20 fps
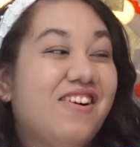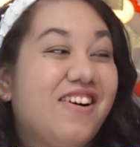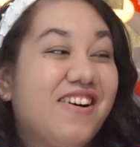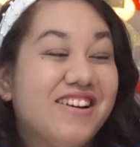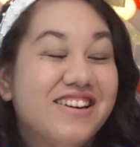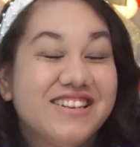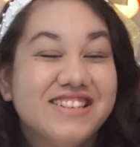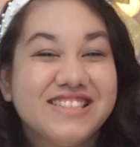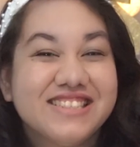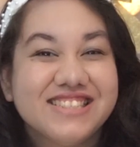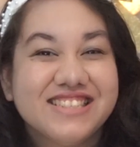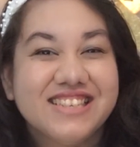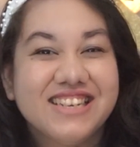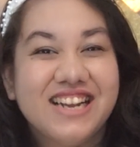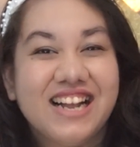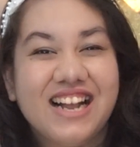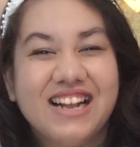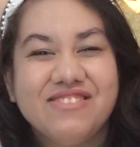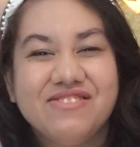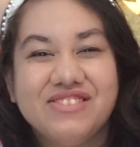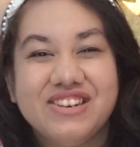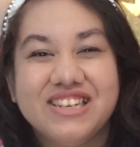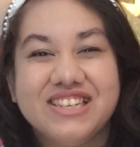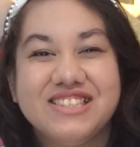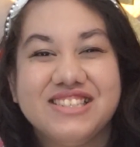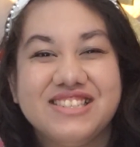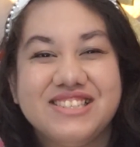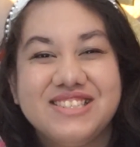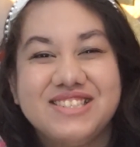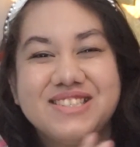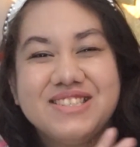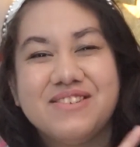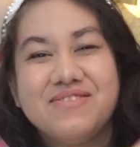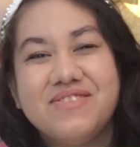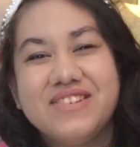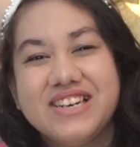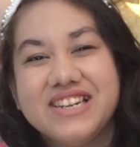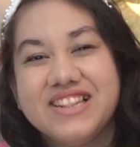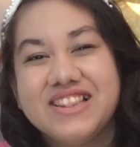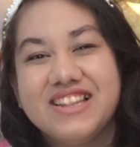Honestly, I've done so
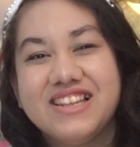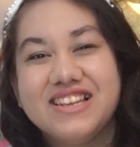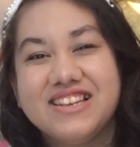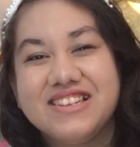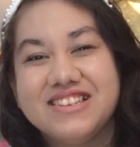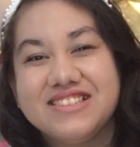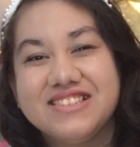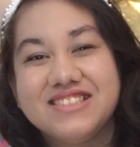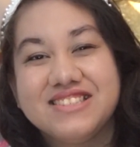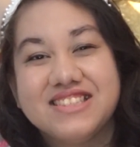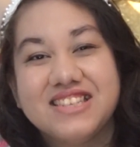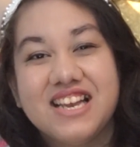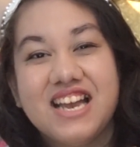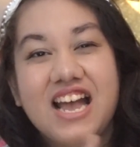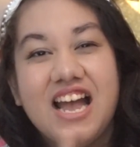many things.